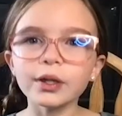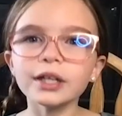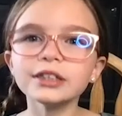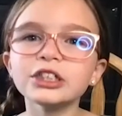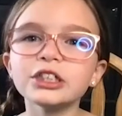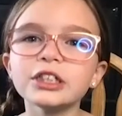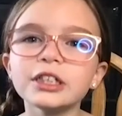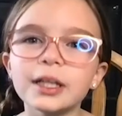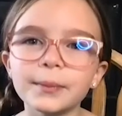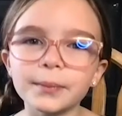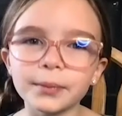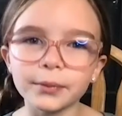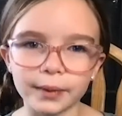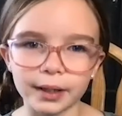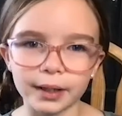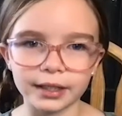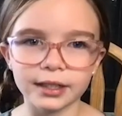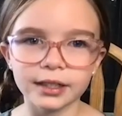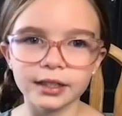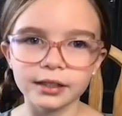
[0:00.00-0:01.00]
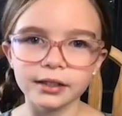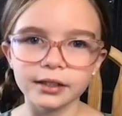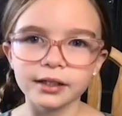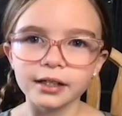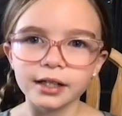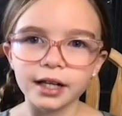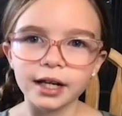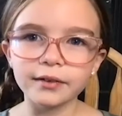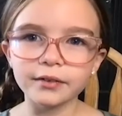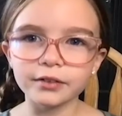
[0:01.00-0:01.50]
Question number one
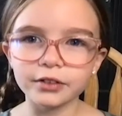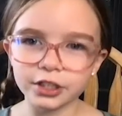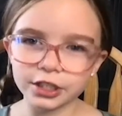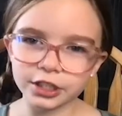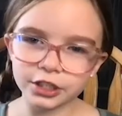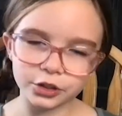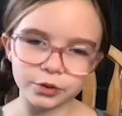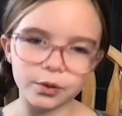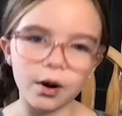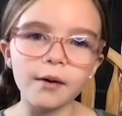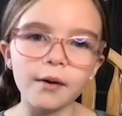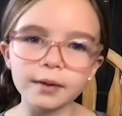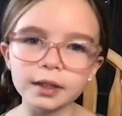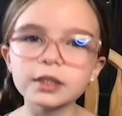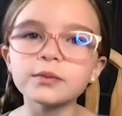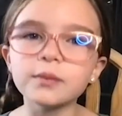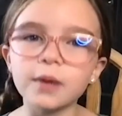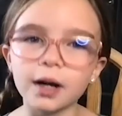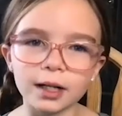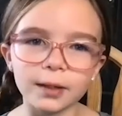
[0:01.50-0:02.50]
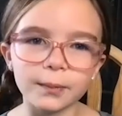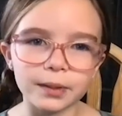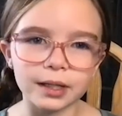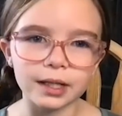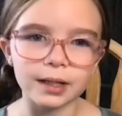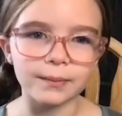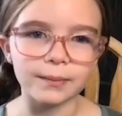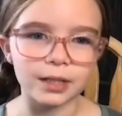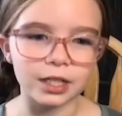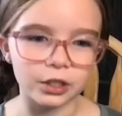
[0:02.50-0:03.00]
How did you always want to
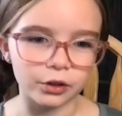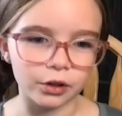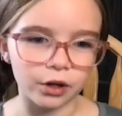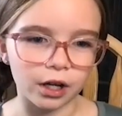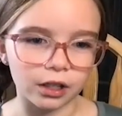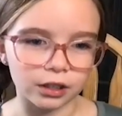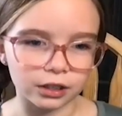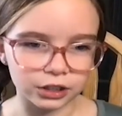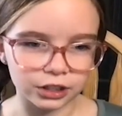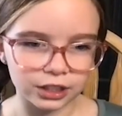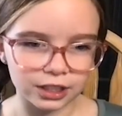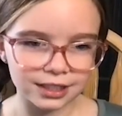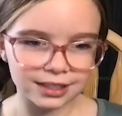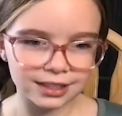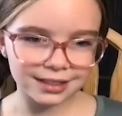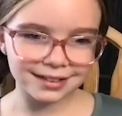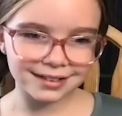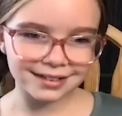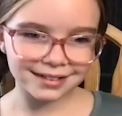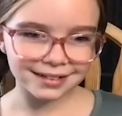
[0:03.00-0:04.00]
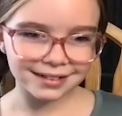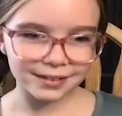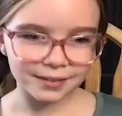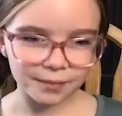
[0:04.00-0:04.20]
be a meteorologist?